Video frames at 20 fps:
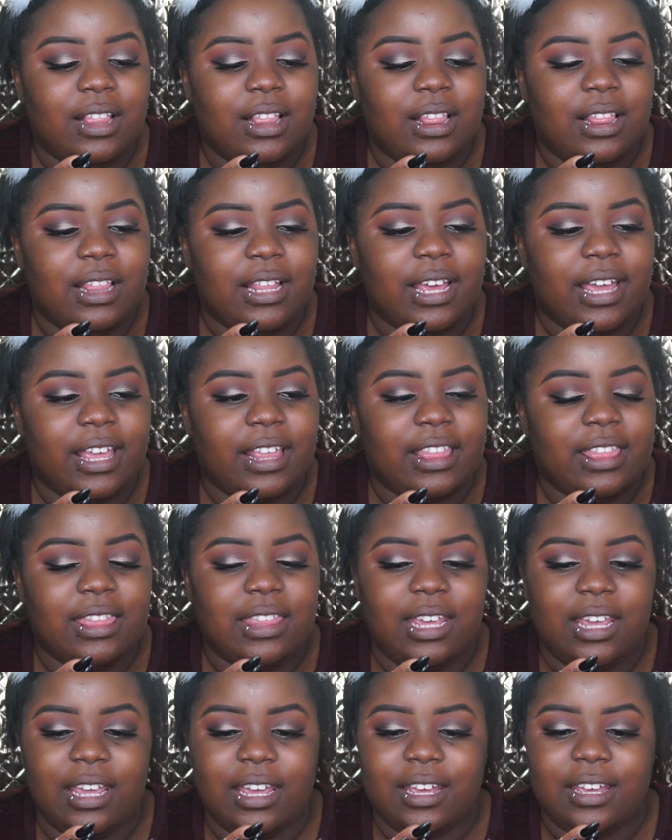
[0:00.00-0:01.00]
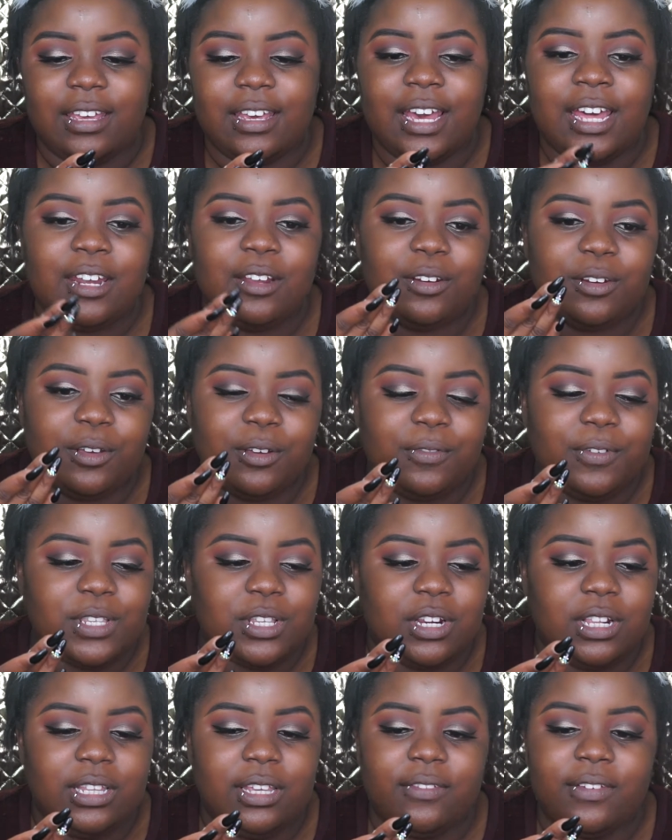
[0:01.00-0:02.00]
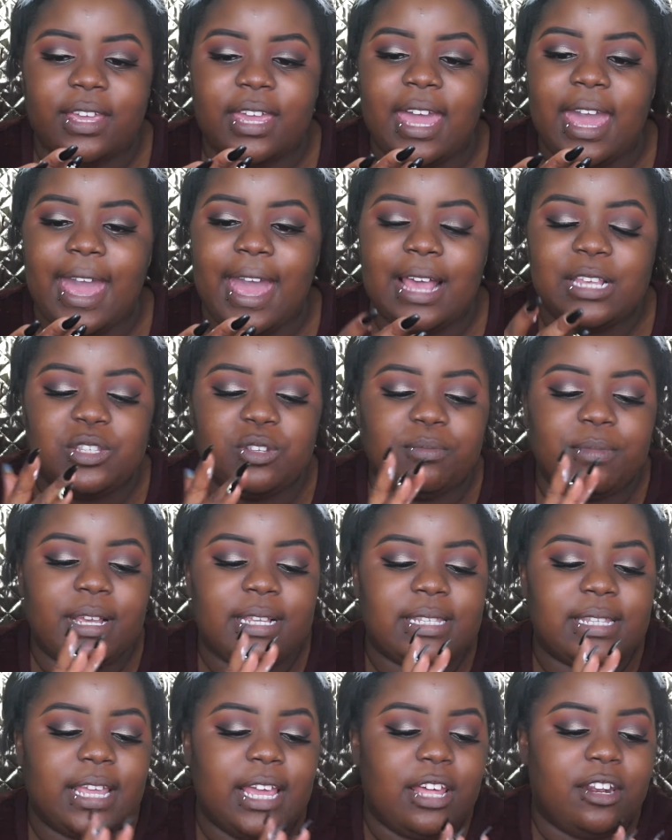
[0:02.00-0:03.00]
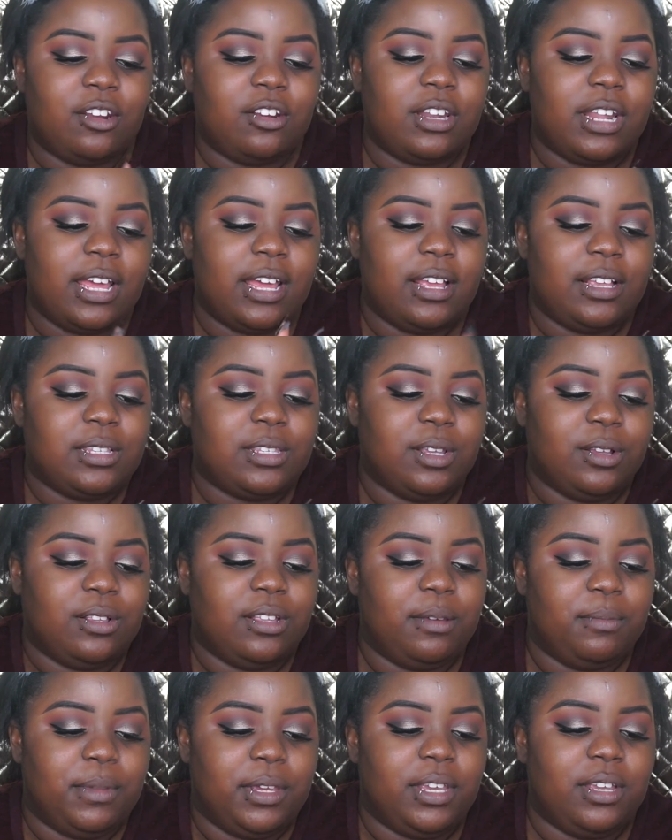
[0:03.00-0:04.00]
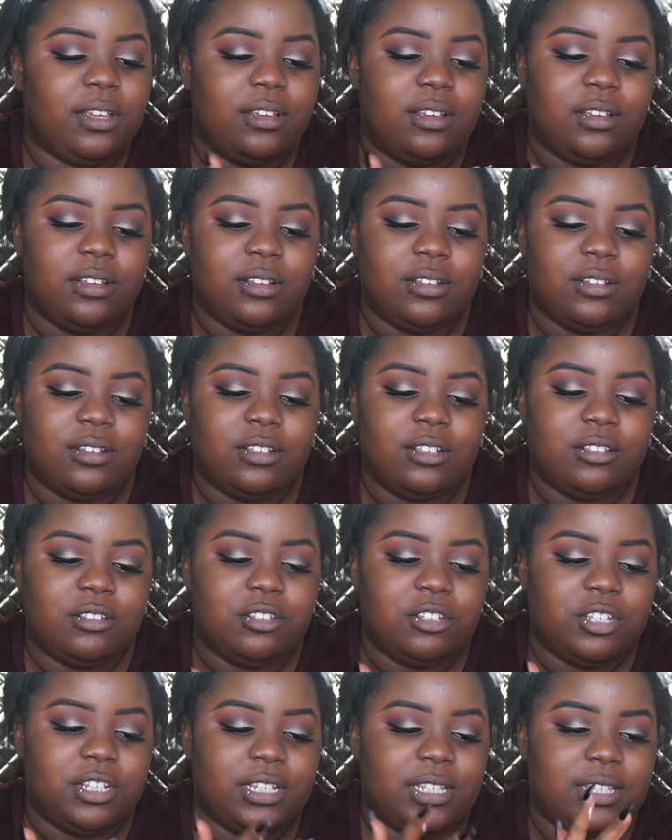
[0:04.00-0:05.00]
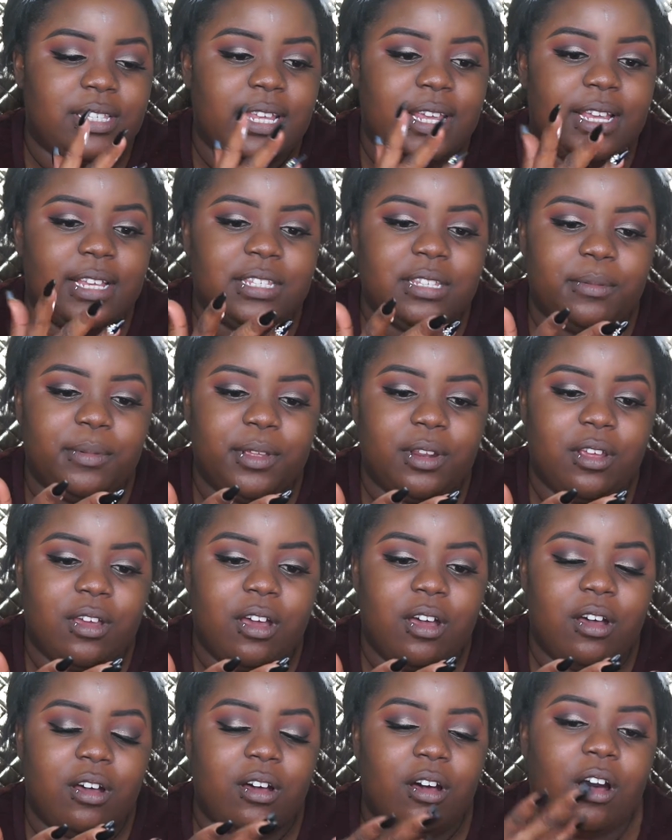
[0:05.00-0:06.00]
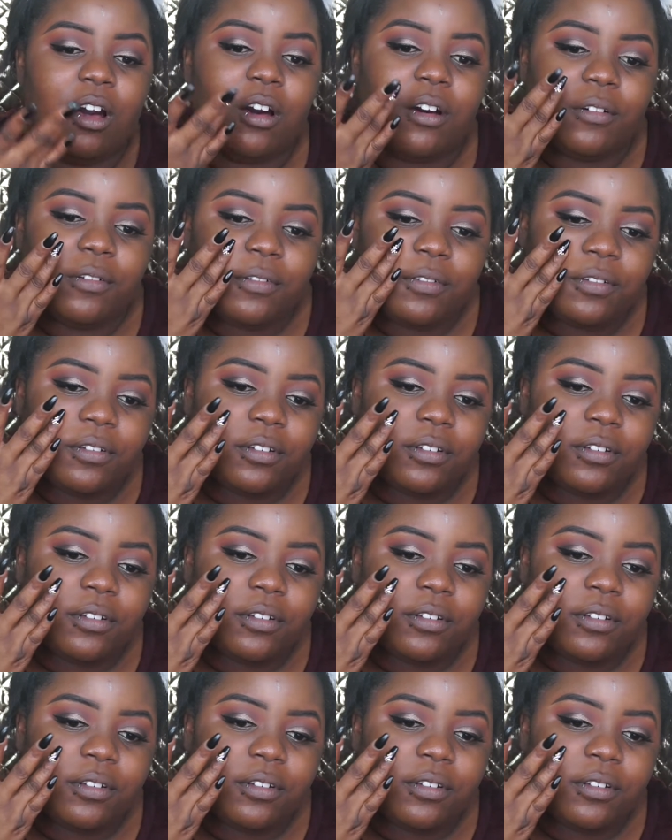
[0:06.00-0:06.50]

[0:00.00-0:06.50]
like thick. I don't know if it's gonna leave a cast on my skin or not, so let me just take some of it off.